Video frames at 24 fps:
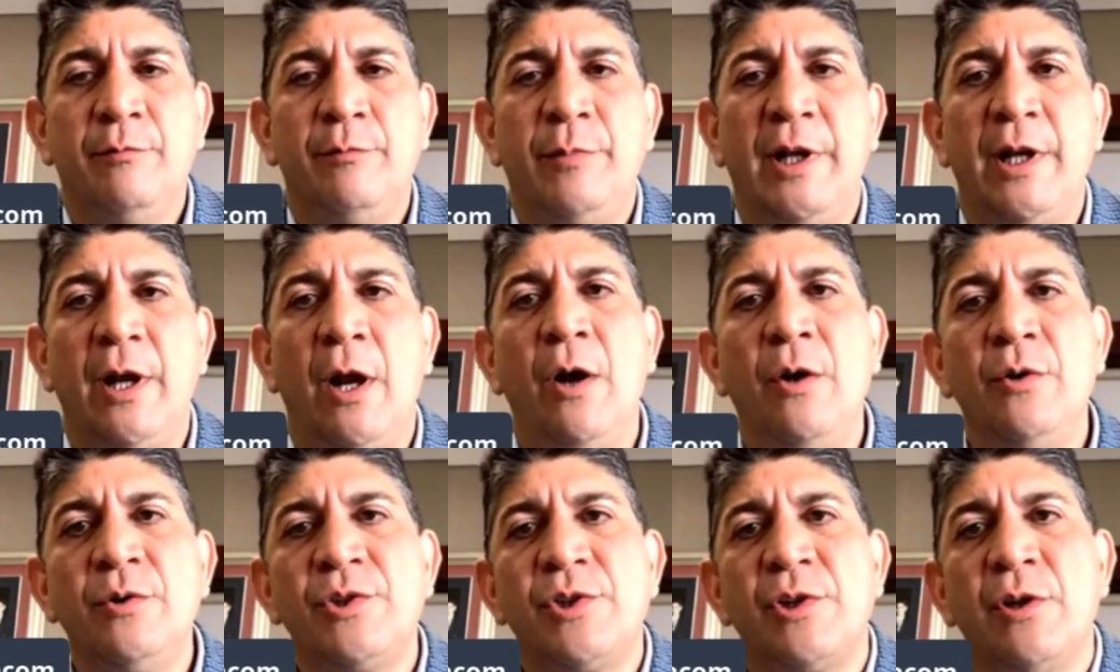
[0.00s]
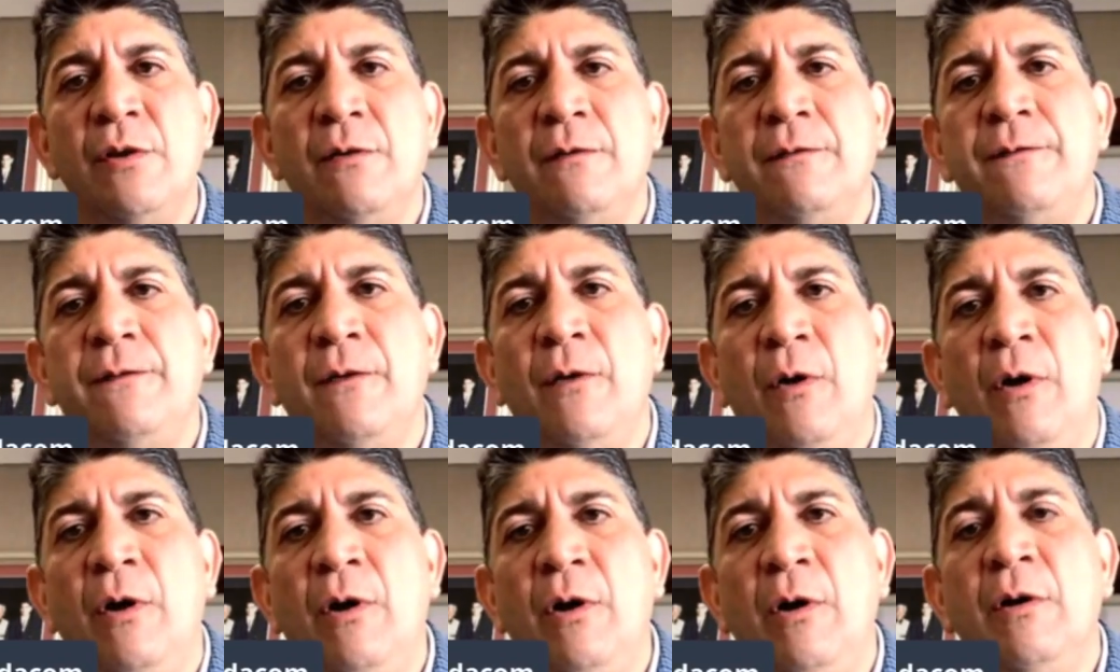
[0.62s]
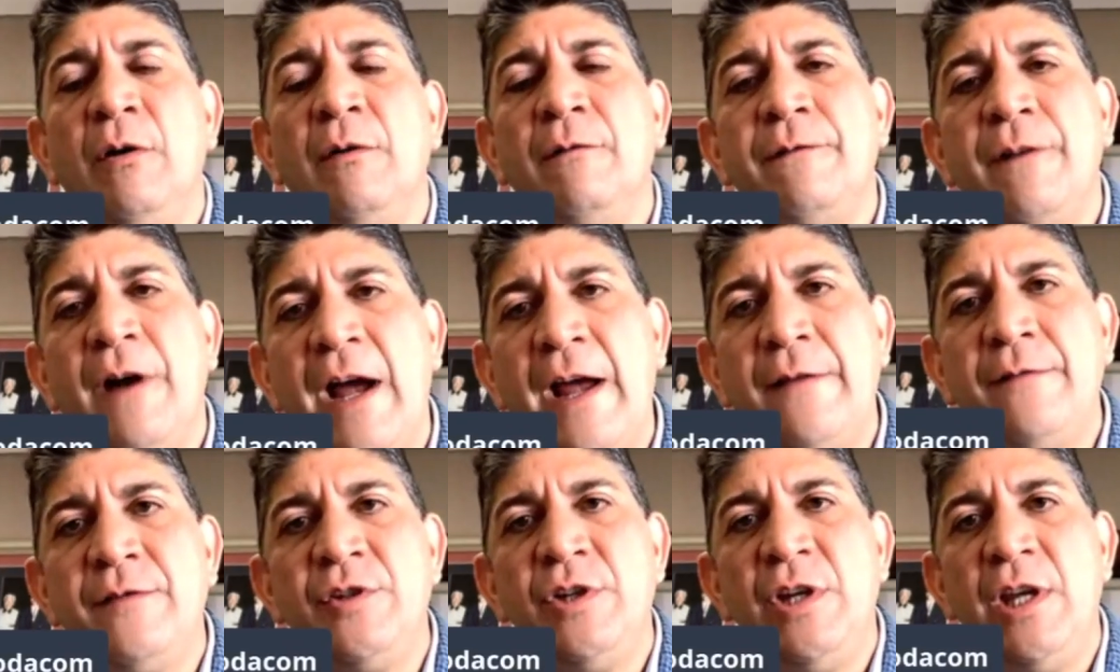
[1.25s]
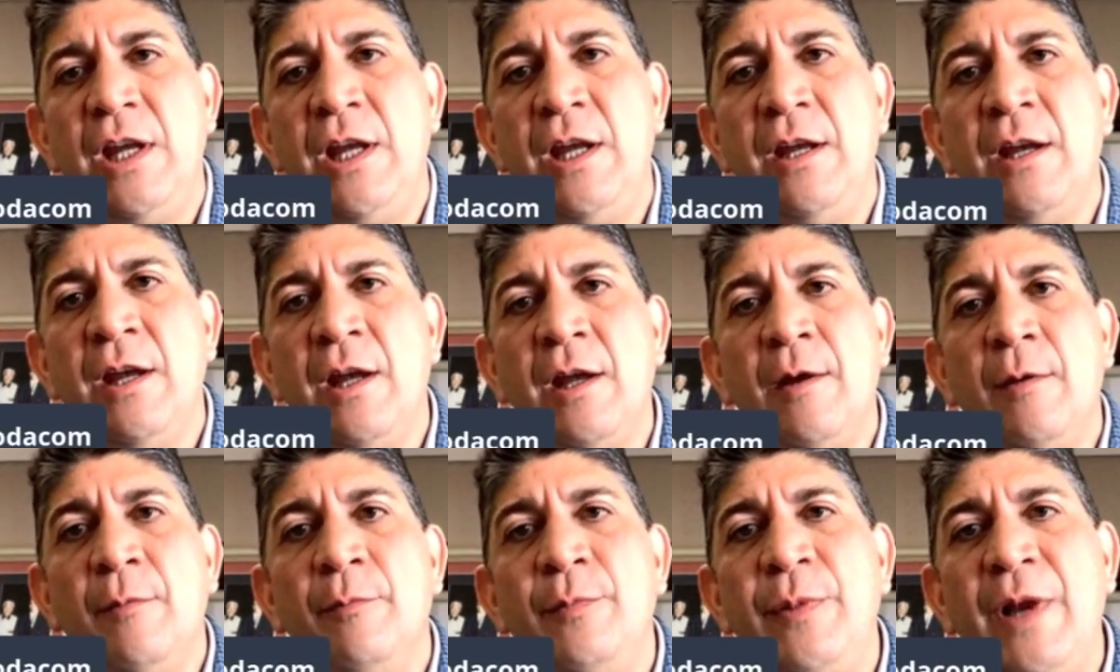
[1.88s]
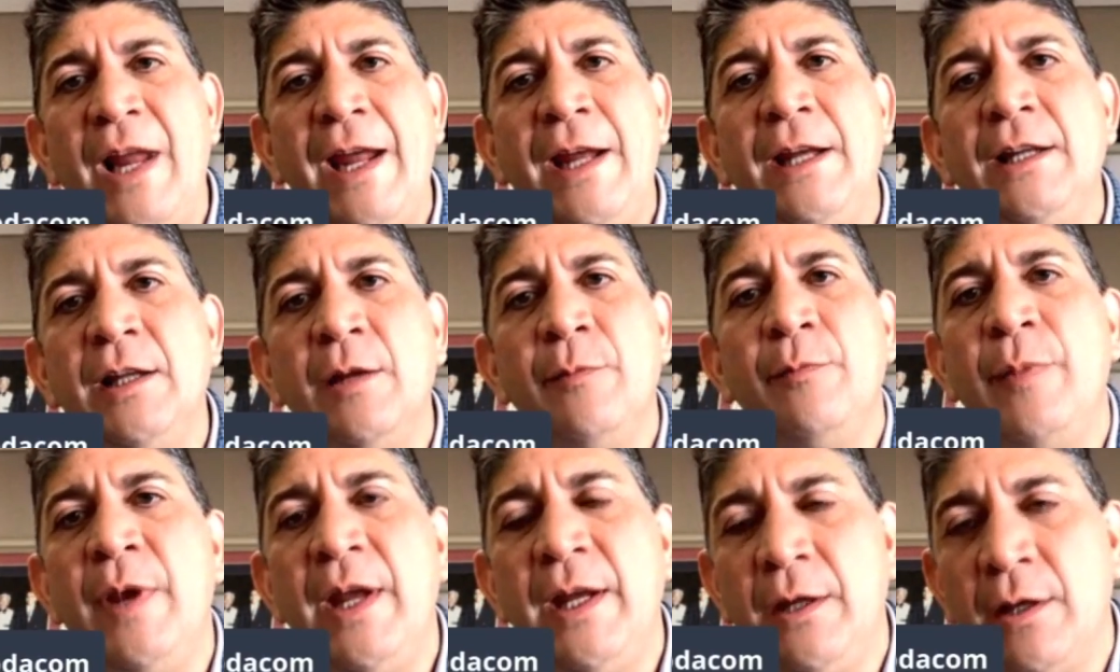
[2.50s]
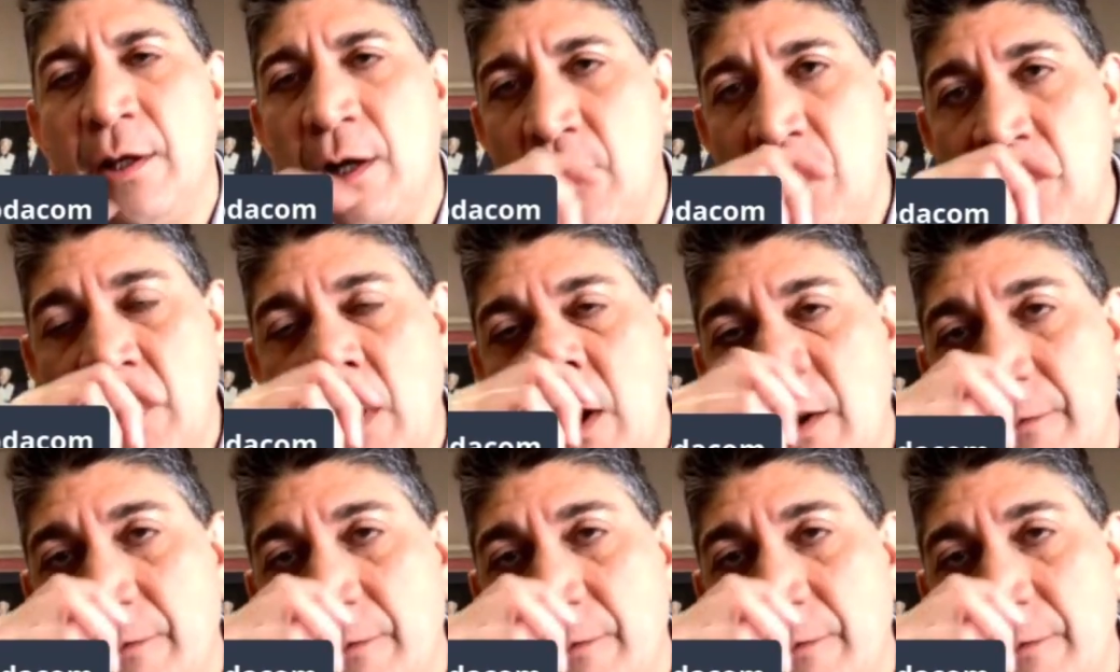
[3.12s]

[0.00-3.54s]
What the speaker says: but also for 5G playing the big role